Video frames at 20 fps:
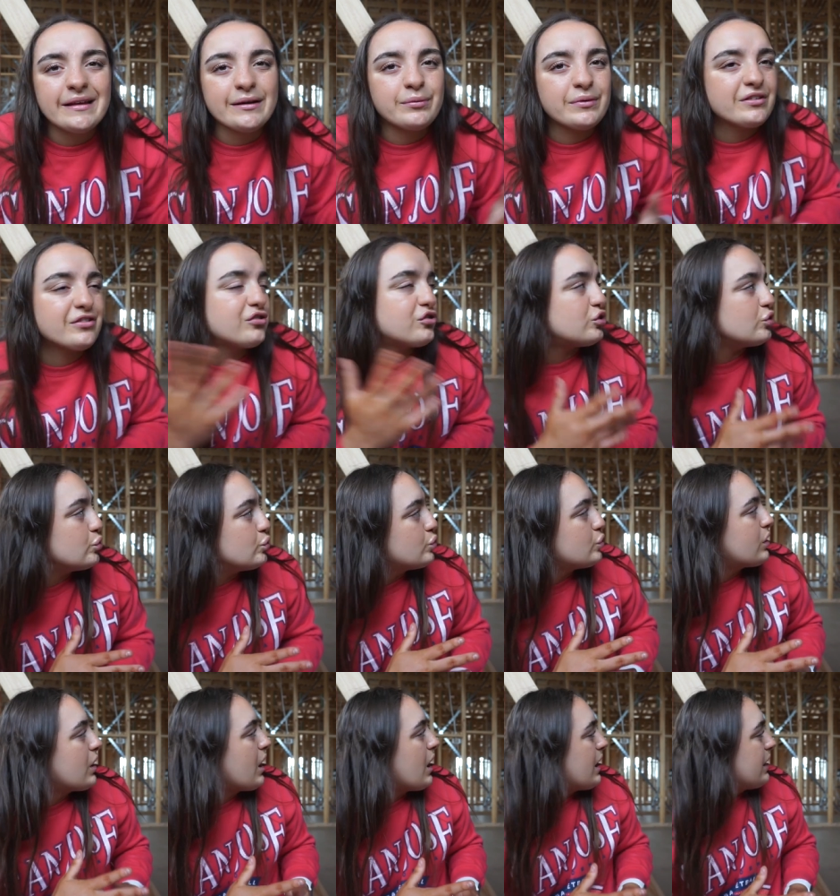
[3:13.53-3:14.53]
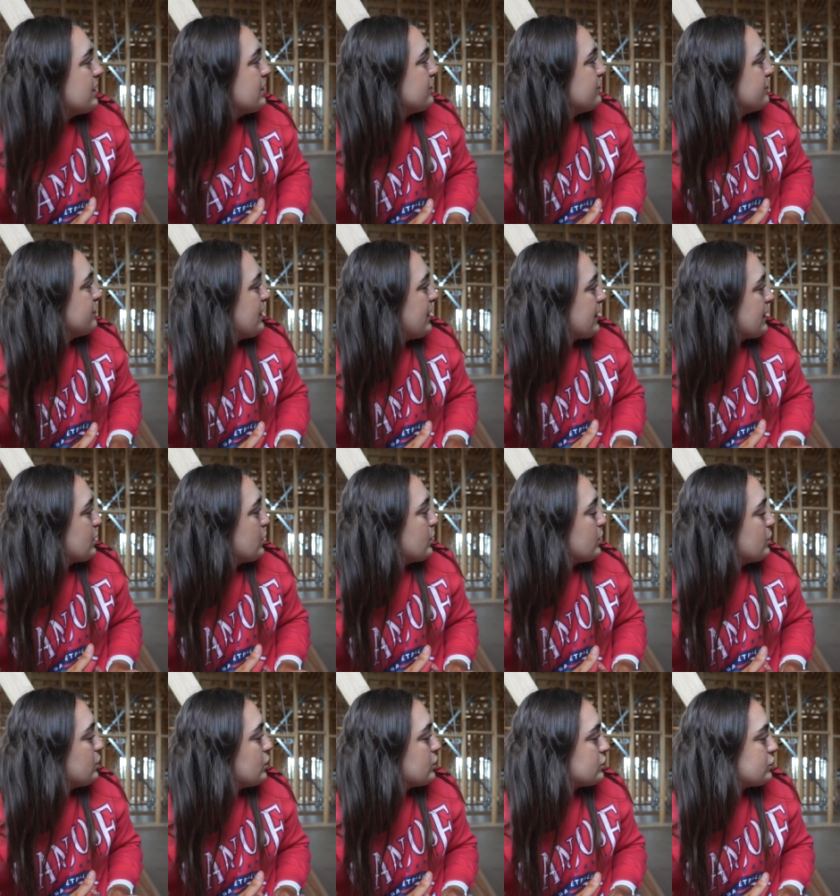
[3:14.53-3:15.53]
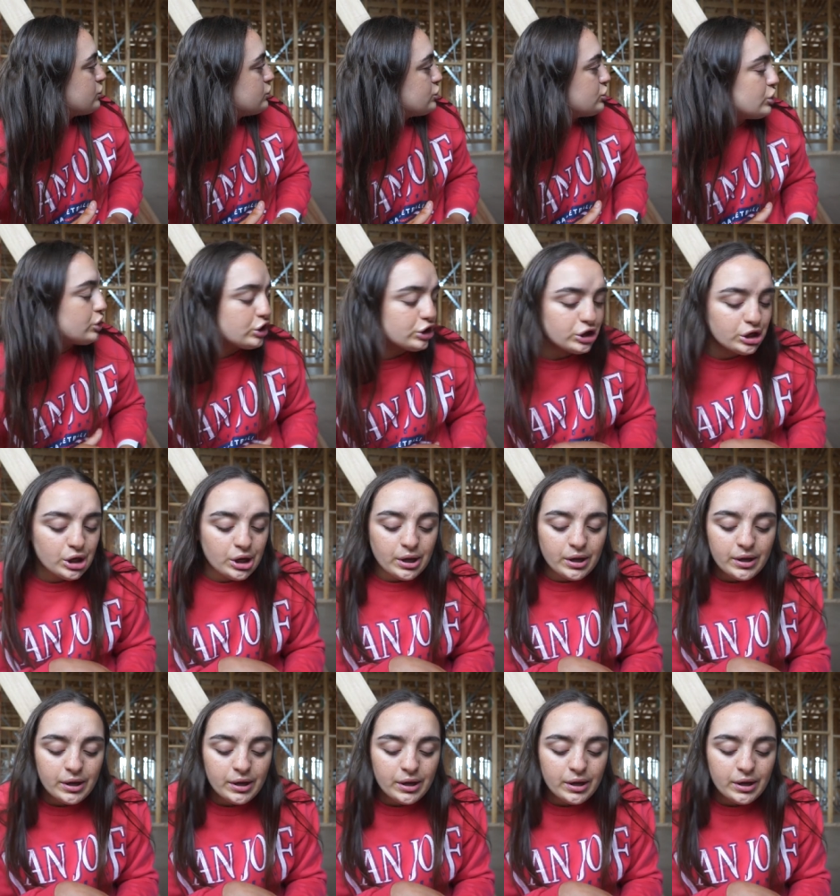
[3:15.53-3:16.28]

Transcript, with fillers: Like we're still kind of like got a lot to do.